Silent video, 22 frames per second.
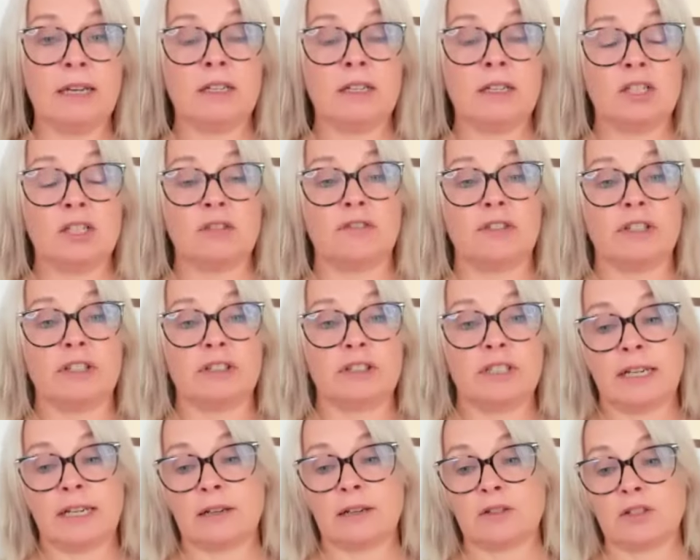energy
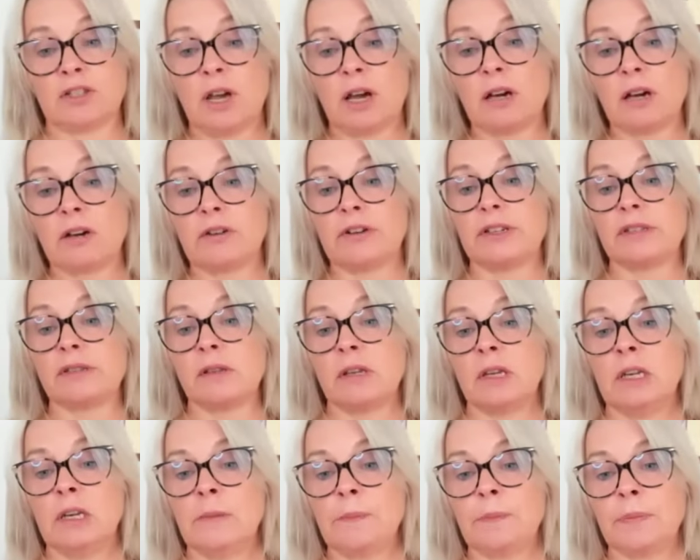field and our chakras
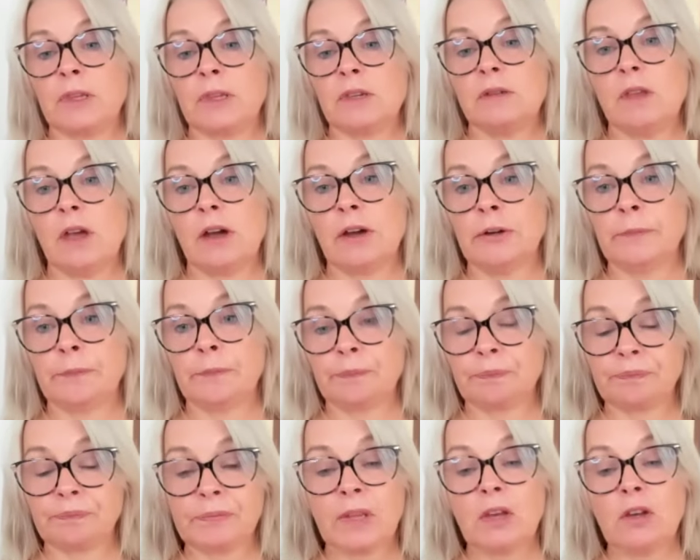
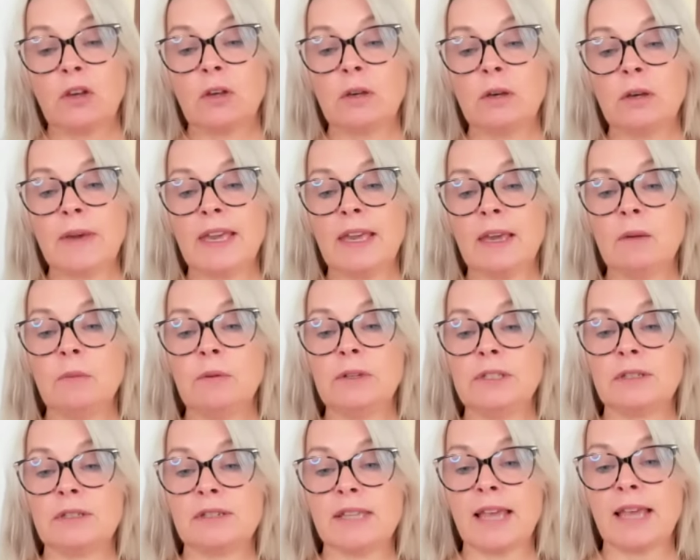so who here
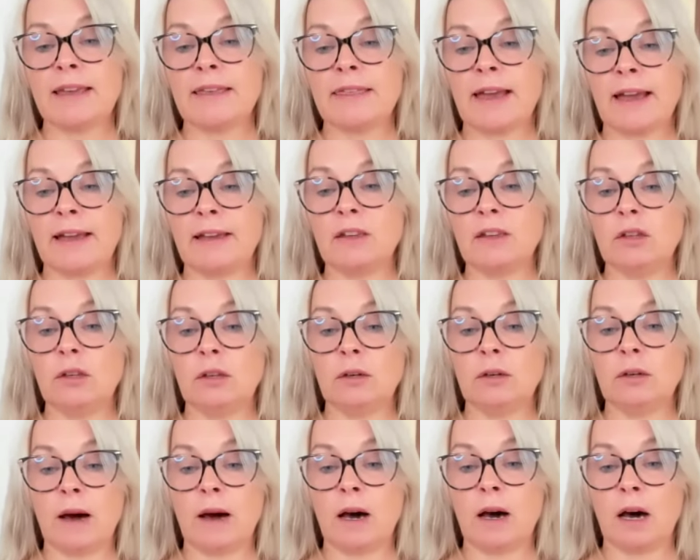would say that
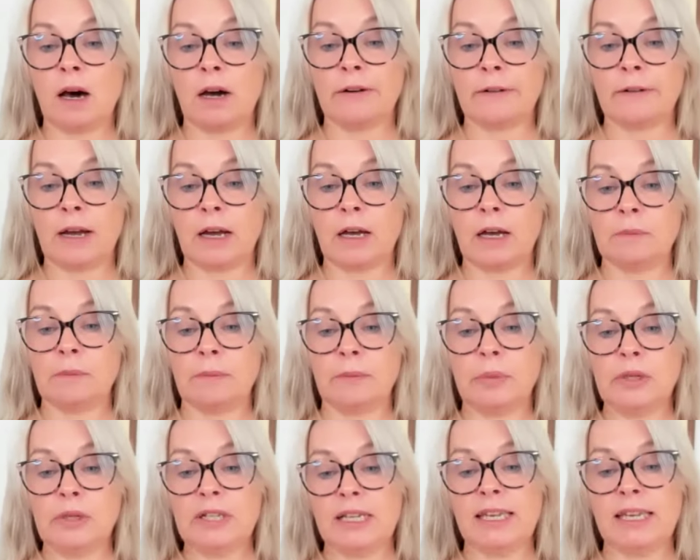you are um,
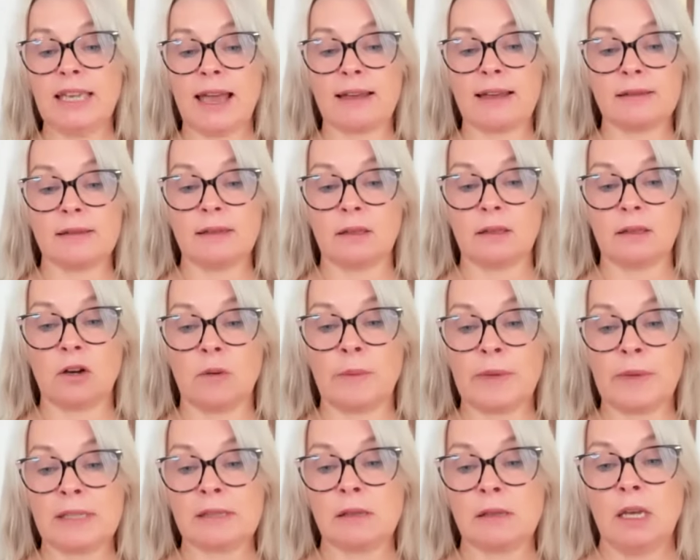put a yes in the
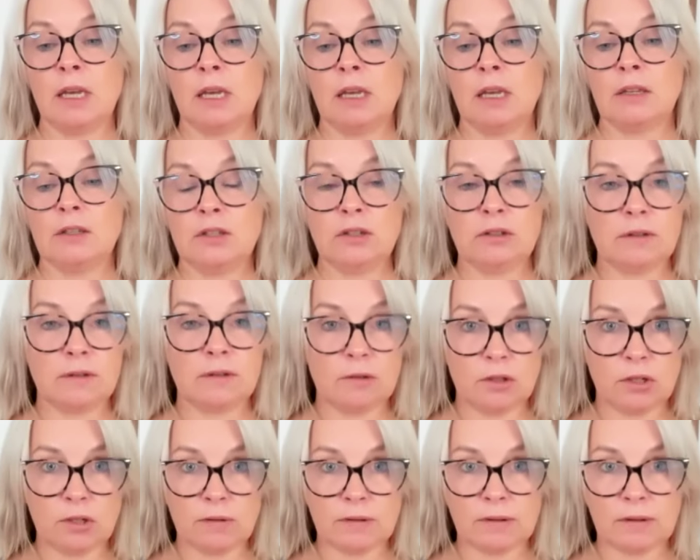comments do you,
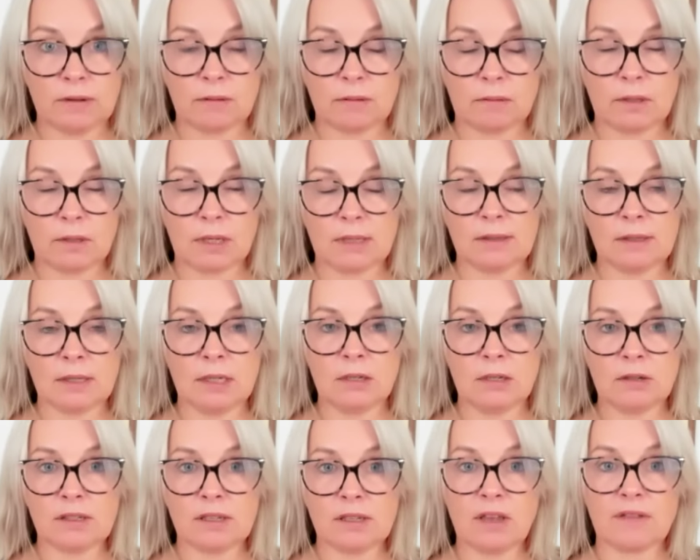do you
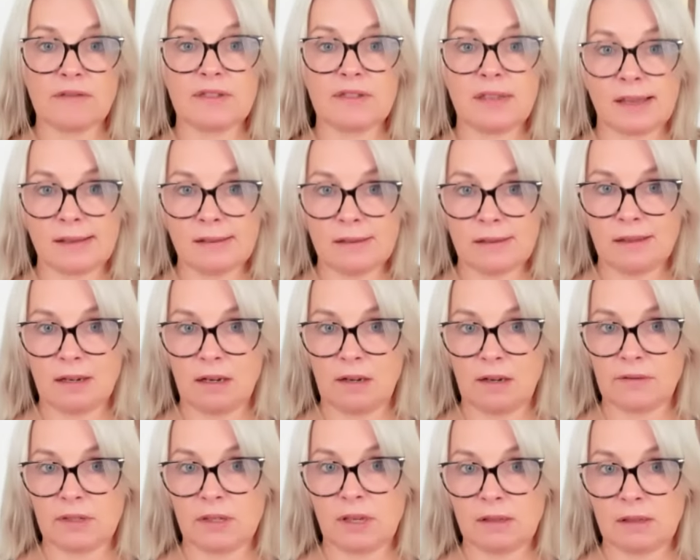consider yourself
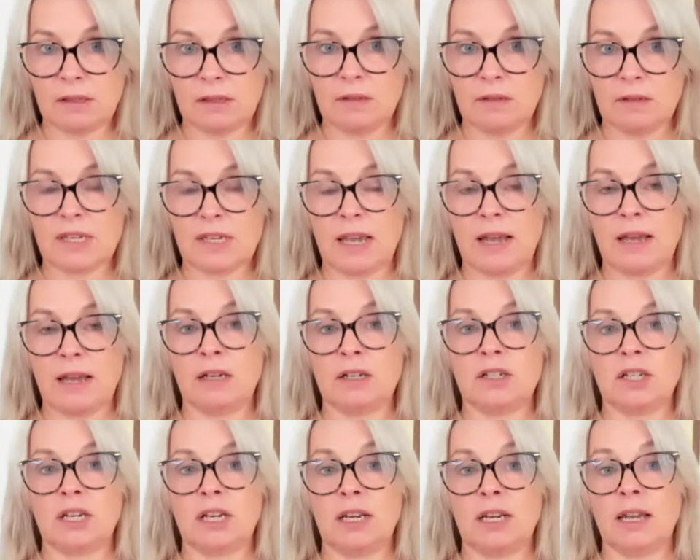sensitive, sensitive to
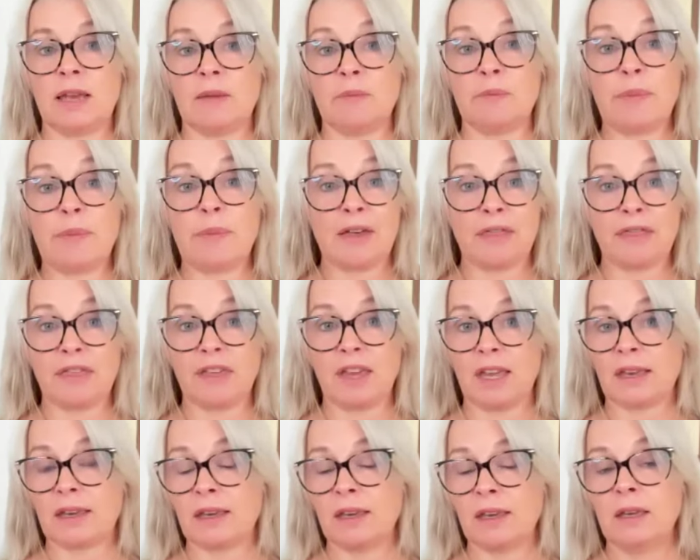energy,
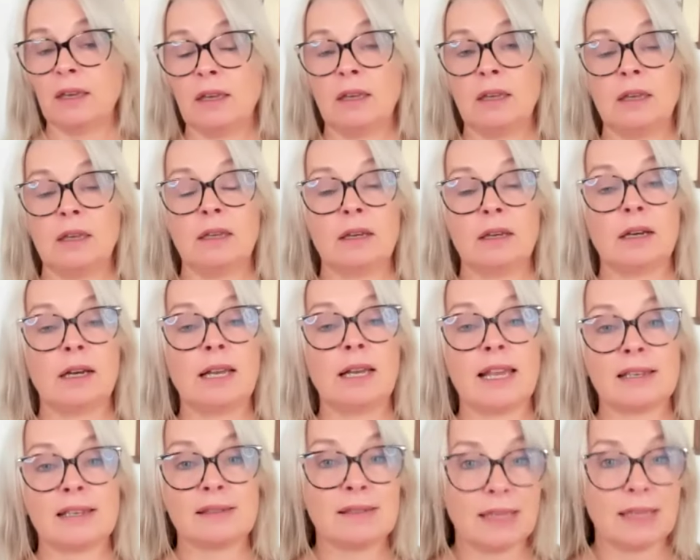empathic,
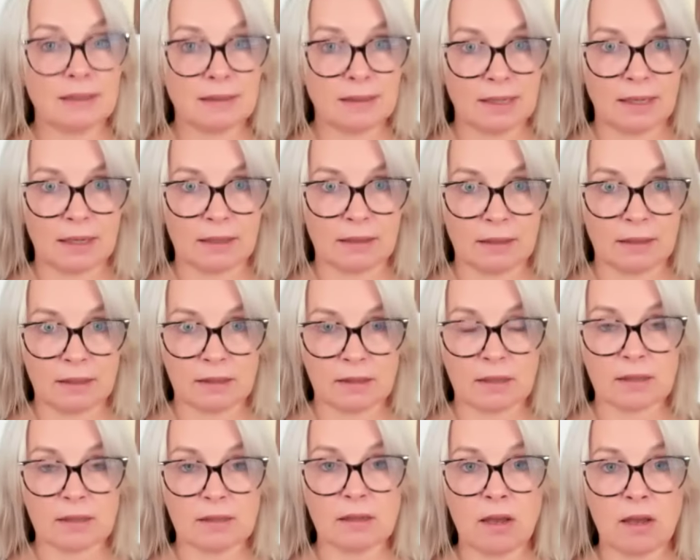clairsentient?
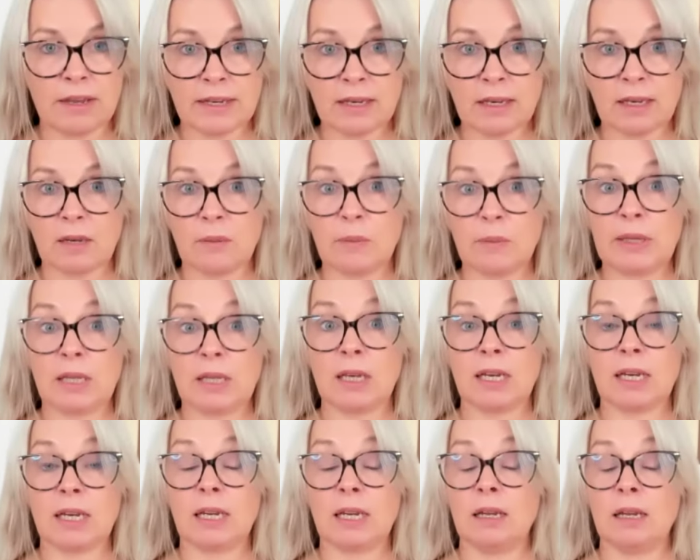It's a psychic
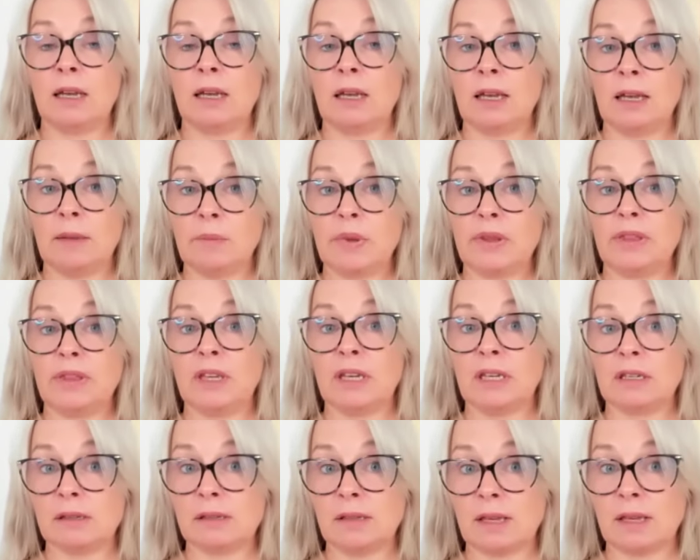ability,
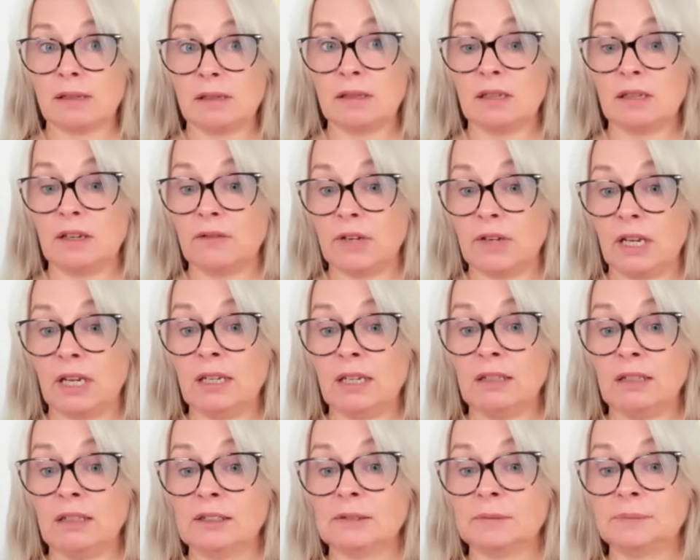empathy and
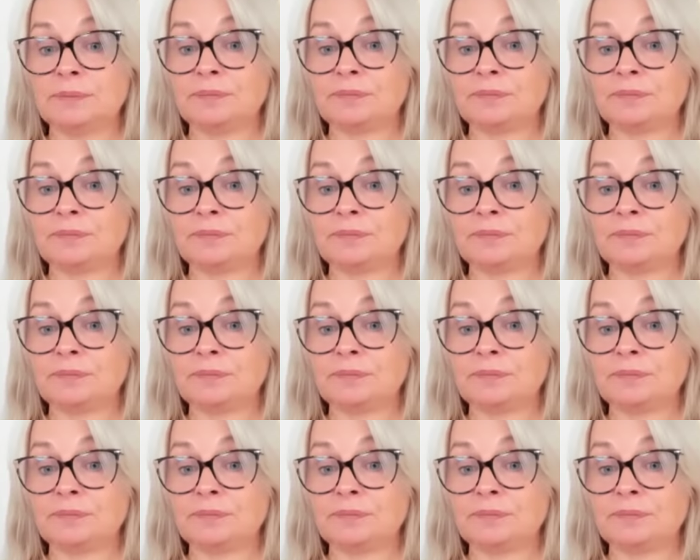sensitivity.